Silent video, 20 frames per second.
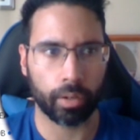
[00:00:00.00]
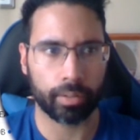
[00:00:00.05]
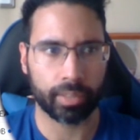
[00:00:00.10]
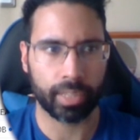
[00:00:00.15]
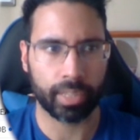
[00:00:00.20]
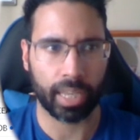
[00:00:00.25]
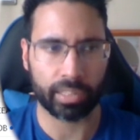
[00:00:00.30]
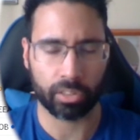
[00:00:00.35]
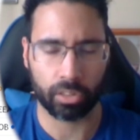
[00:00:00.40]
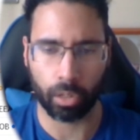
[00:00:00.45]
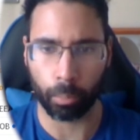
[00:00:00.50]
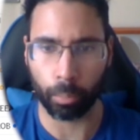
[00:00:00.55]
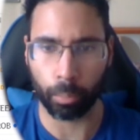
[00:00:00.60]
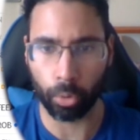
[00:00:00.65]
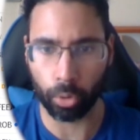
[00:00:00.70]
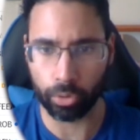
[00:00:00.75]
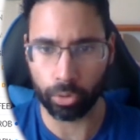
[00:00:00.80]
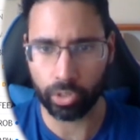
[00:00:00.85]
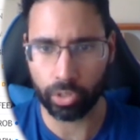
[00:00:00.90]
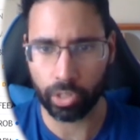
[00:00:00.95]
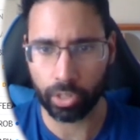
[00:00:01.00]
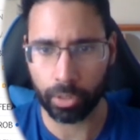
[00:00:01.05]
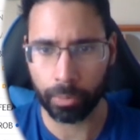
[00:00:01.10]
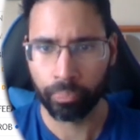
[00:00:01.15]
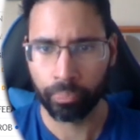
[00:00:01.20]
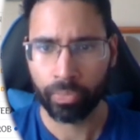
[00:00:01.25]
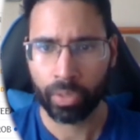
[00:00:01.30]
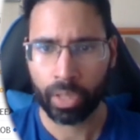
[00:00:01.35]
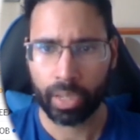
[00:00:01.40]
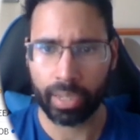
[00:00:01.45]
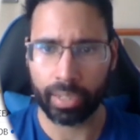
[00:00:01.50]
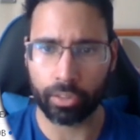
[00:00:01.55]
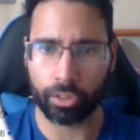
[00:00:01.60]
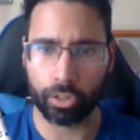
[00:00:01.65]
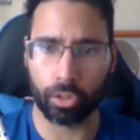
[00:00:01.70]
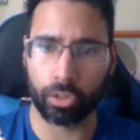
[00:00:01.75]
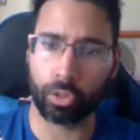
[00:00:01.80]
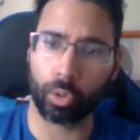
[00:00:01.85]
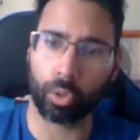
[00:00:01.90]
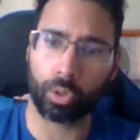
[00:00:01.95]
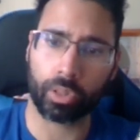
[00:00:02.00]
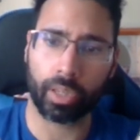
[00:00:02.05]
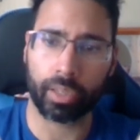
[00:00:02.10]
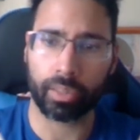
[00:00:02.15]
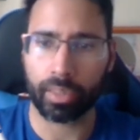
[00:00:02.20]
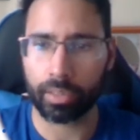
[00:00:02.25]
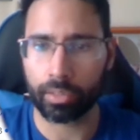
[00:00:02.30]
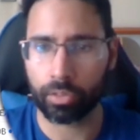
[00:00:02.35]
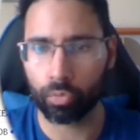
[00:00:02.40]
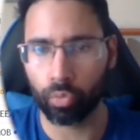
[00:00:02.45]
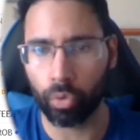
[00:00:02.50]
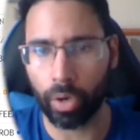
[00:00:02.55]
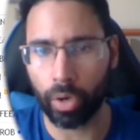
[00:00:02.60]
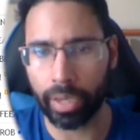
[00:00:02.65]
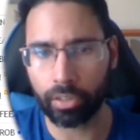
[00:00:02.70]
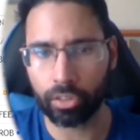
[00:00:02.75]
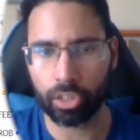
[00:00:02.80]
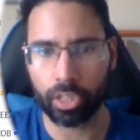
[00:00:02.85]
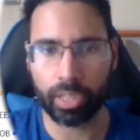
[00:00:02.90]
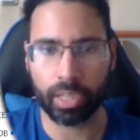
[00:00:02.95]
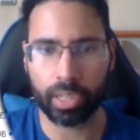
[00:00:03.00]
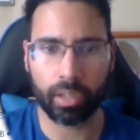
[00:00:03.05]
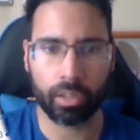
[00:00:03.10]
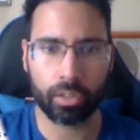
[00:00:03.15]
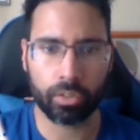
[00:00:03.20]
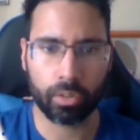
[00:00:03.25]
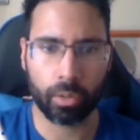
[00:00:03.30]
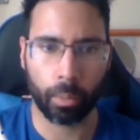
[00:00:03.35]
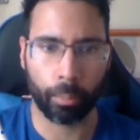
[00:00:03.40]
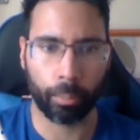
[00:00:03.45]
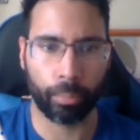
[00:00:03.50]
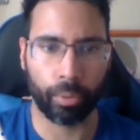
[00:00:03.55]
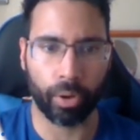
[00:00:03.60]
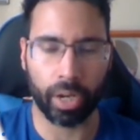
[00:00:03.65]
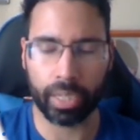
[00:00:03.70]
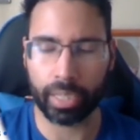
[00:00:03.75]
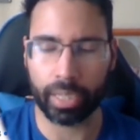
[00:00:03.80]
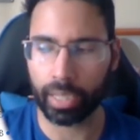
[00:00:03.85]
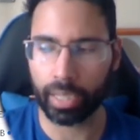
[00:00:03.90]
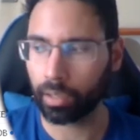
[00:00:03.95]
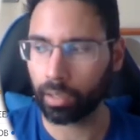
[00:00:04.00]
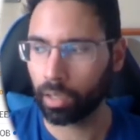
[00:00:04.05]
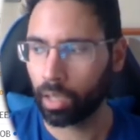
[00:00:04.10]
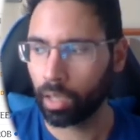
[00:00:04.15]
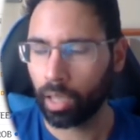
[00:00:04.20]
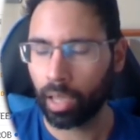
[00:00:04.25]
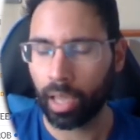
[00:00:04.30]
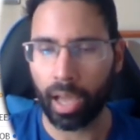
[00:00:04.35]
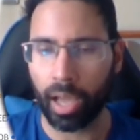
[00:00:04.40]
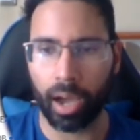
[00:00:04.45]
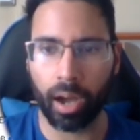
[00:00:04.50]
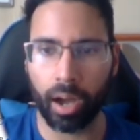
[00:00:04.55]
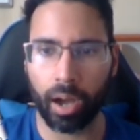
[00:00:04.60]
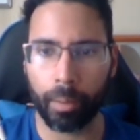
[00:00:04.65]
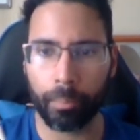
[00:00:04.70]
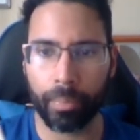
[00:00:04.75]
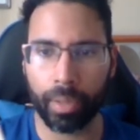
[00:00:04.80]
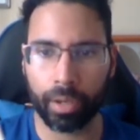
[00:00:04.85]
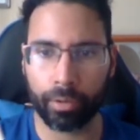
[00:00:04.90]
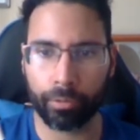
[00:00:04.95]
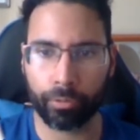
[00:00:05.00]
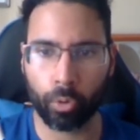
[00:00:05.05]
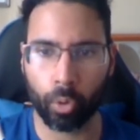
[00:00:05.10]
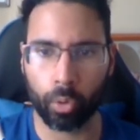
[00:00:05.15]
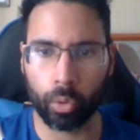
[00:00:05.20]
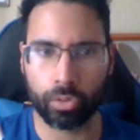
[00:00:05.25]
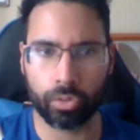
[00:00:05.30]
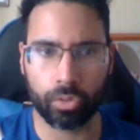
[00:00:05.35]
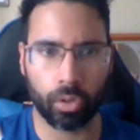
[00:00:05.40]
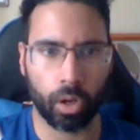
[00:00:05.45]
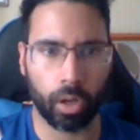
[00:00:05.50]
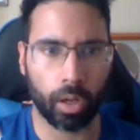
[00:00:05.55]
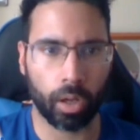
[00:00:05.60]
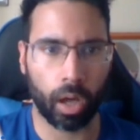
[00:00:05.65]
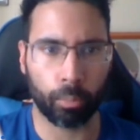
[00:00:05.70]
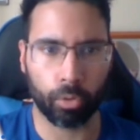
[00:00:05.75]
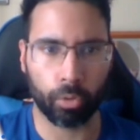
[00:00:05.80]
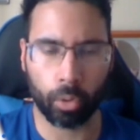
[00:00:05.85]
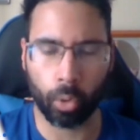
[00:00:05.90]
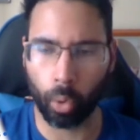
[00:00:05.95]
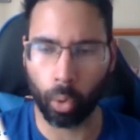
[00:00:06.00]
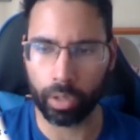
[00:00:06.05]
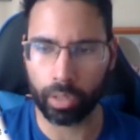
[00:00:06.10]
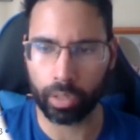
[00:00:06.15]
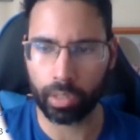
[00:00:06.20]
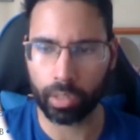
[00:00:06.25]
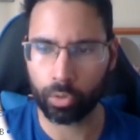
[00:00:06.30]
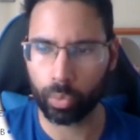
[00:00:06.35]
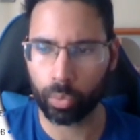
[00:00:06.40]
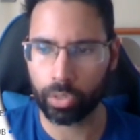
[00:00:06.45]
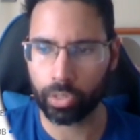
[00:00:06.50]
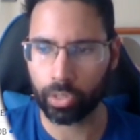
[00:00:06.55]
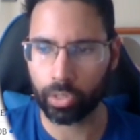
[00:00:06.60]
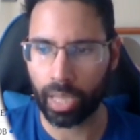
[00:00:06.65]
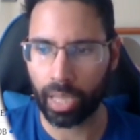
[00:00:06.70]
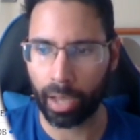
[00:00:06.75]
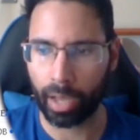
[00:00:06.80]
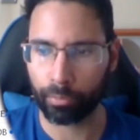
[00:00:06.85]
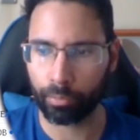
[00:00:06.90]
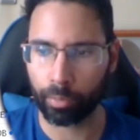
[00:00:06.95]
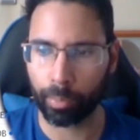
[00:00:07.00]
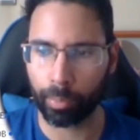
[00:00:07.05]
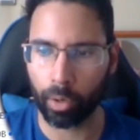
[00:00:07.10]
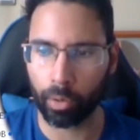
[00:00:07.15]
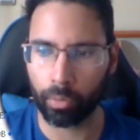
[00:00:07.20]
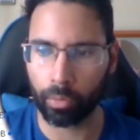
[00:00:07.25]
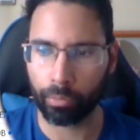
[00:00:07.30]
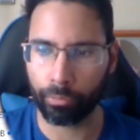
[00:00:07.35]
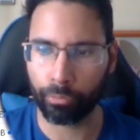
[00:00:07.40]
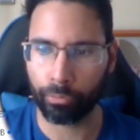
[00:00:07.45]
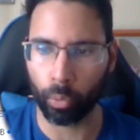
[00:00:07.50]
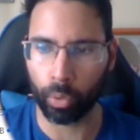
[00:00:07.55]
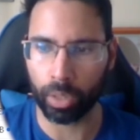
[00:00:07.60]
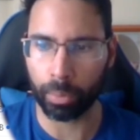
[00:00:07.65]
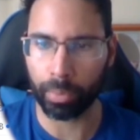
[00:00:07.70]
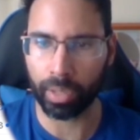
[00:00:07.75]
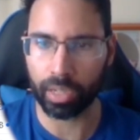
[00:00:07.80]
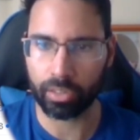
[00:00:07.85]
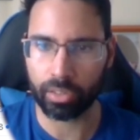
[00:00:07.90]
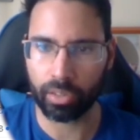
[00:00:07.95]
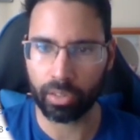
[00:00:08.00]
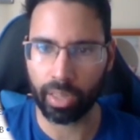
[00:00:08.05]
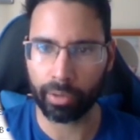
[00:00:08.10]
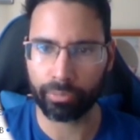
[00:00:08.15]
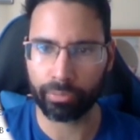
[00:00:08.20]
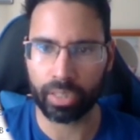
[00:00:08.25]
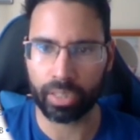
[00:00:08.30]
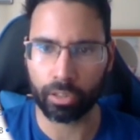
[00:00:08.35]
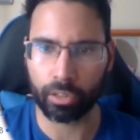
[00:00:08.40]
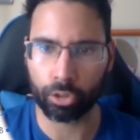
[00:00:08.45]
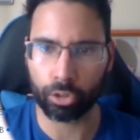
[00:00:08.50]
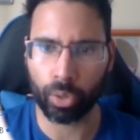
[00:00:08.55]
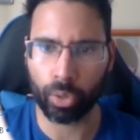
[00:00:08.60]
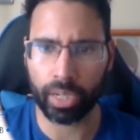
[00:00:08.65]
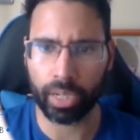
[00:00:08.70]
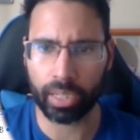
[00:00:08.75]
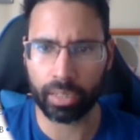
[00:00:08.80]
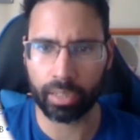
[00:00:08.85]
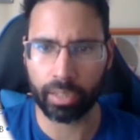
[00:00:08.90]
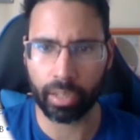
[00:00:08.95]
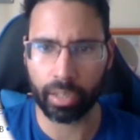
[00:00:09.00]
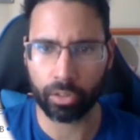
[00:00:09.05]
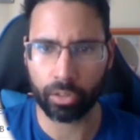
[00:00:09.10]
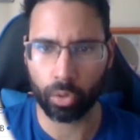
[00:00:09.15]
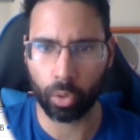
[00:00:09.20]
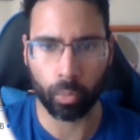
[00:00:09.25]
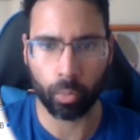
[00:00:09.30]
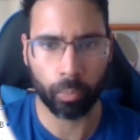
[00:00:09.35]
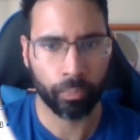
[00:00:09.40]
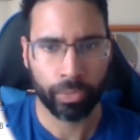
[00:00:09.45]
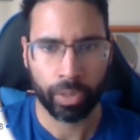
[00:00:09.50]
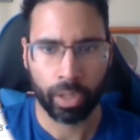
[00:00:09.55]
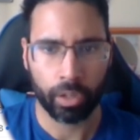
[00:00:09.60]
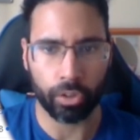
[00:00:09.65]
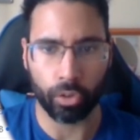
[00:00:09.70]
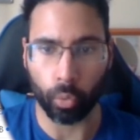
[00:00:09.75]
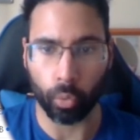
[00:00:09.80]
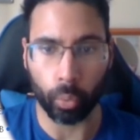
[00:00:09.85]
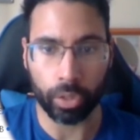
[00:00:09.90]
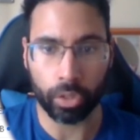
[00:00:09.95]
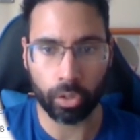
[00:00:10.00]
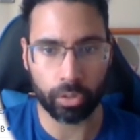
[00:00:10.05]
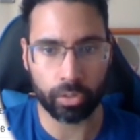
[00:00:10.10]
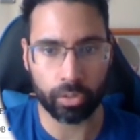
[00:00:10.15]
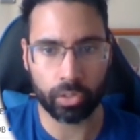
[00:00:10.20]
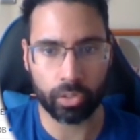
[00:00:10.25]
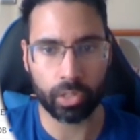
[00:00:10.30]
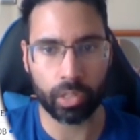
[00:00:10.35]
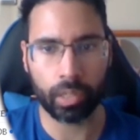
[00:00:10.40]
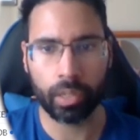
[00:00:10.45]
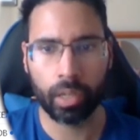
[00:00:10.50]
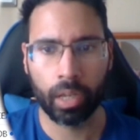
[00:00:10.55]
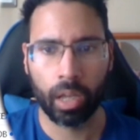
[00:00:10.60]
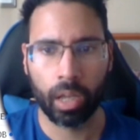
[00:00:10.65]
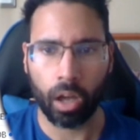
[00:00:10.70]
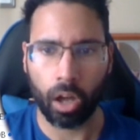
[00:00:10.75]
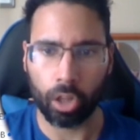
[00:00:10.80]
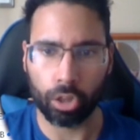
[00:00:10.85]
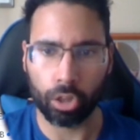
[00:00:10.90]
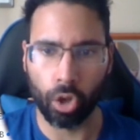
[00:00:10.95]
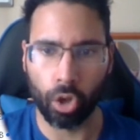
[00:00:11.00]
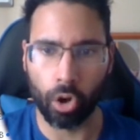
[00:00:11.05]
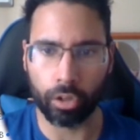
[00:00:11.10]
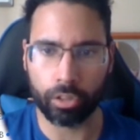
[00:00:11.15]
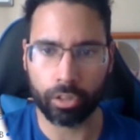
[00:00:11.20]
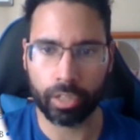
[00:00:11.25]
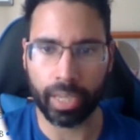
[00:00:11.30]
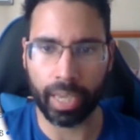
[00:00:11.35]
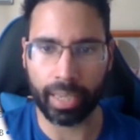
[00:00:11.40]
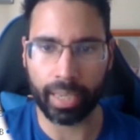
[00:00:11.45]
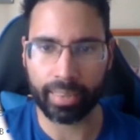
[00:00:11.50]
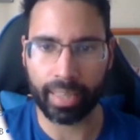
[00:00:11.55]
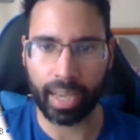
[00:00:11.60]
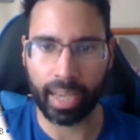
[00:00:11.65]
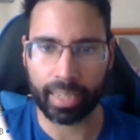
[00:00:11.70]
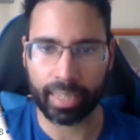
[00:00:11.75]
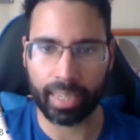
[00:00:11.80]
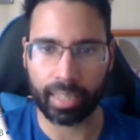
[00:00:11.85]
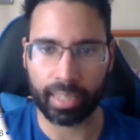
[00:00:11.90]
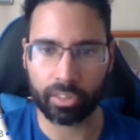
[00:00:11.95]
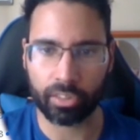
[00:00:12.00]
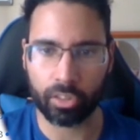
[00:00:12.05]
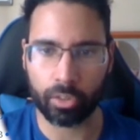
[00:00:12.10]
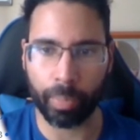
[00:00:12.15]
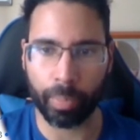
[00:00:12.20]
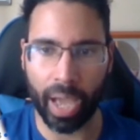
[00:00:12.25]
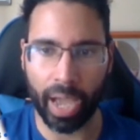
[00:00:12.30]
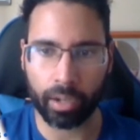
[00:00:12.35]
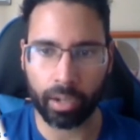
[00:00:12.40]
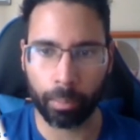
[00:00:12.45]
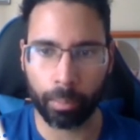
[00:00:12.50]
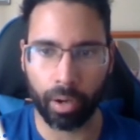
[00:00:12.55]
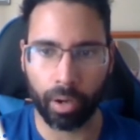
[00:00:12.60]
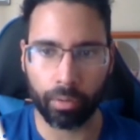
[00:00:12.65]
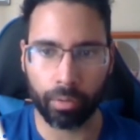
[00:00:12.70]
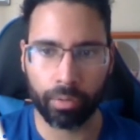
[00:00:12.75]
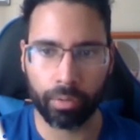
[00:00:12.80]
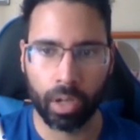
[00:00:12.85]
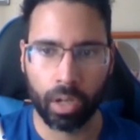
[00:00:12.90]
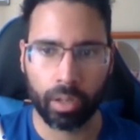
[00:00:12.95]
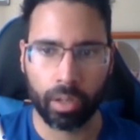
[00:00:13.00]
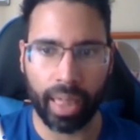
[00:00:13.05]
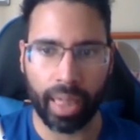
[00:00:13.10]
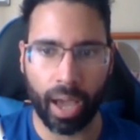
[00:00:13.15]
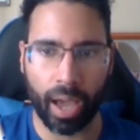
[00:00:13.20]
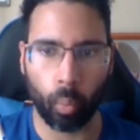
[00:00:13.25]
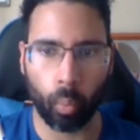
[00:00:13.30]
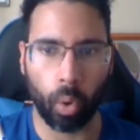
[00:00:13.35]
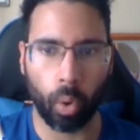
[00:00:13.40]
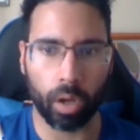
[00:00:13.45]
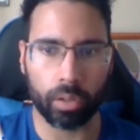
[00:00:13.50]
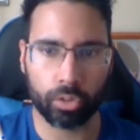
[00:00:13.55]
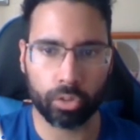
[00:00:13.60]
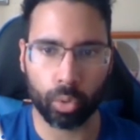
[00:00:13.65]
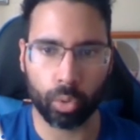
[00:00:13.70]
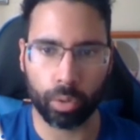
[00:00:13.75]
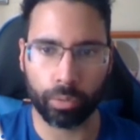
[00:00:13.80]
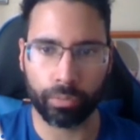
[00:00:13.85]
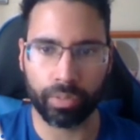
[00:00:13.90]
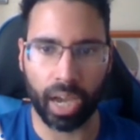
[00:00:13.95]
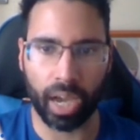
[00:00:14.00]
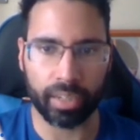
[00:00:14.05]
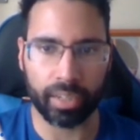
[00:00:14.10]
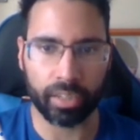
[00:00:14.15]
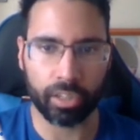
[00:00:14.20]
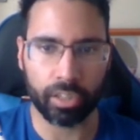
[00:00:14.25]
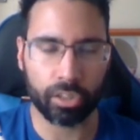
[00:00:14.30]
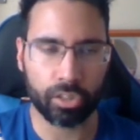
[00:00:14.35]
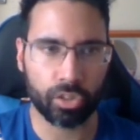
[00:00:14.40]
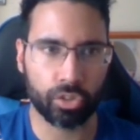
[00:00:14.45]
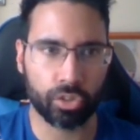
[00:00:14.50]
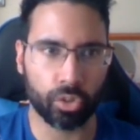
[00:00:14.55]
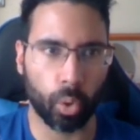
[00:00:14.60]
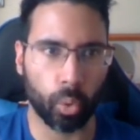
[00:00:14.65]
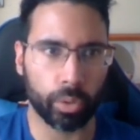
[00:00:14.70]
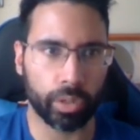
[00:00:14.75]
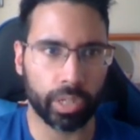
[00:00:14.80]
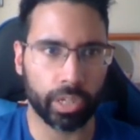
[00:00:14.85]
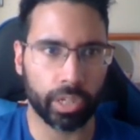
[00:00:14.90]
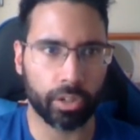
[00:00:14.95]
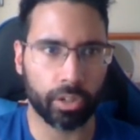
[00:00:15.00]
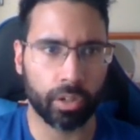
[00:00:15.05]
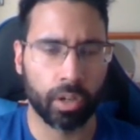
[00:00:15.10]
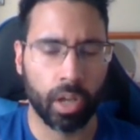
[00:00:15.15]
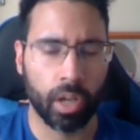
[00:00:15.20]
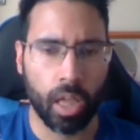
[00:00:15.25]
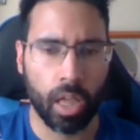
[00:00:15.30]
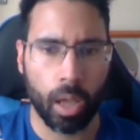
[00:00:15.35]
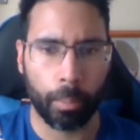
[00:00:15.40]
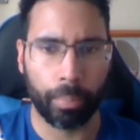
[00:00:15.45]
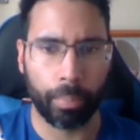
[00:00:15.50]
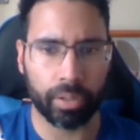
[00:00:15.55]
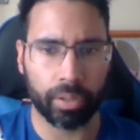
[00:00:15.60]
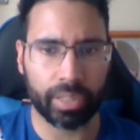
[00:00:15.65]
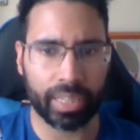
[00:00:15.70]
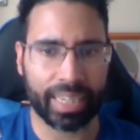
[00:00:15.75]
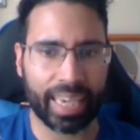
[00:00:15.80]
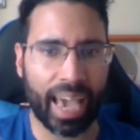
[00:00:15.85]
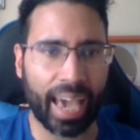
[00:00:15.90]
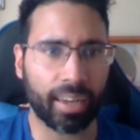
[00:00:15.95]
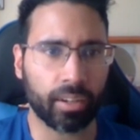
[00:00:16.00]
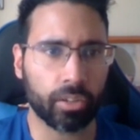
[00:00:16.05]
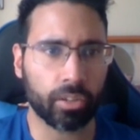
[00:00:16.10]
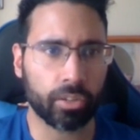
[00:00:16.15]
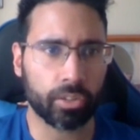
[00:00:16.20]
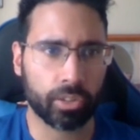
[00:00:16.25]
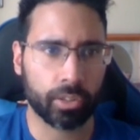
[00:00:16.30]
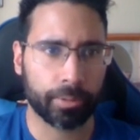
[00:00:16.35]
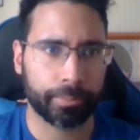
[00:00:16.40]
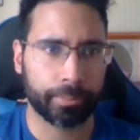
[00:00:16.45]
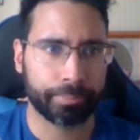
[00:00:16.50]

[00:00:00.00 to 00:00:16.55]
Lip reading: Tesla bulls here. It does look like this range is breaking. And of course, I'm recording this. We still have about 40 minutes left in the trading day. So you could see a large gain that gets us back above that one sort of 90-ish zone here. But the catalyst,